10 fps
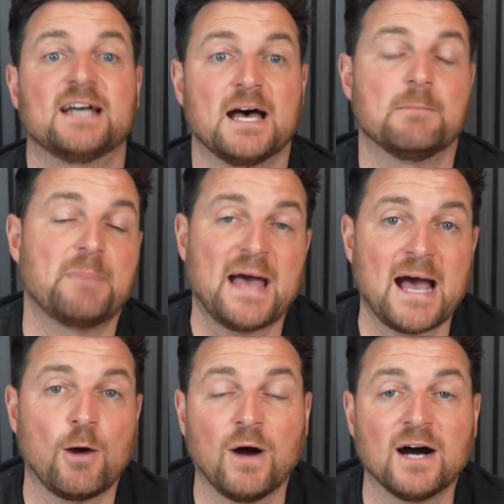and
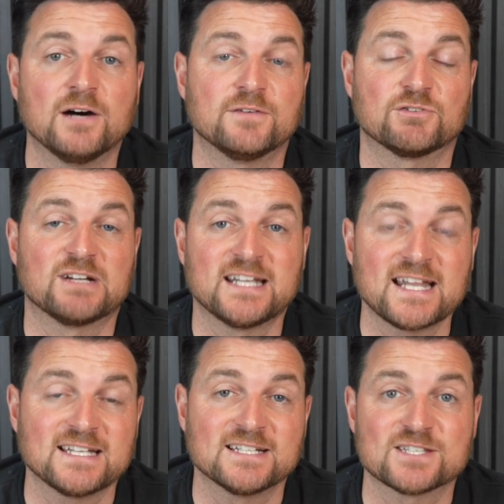power of a
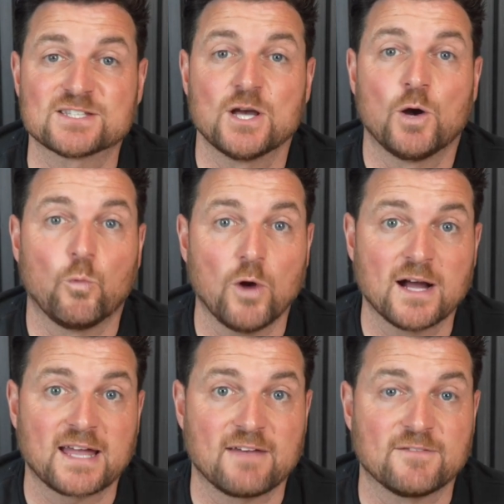relentless
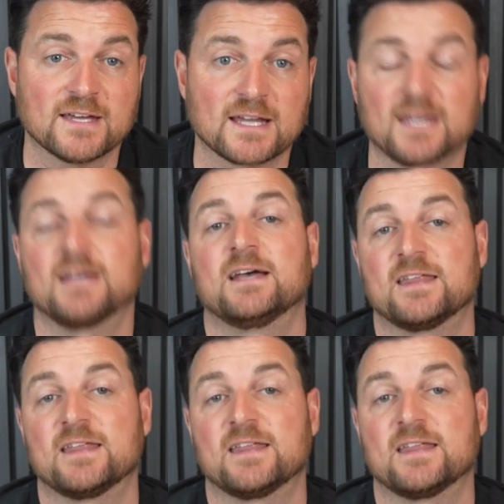work ethic.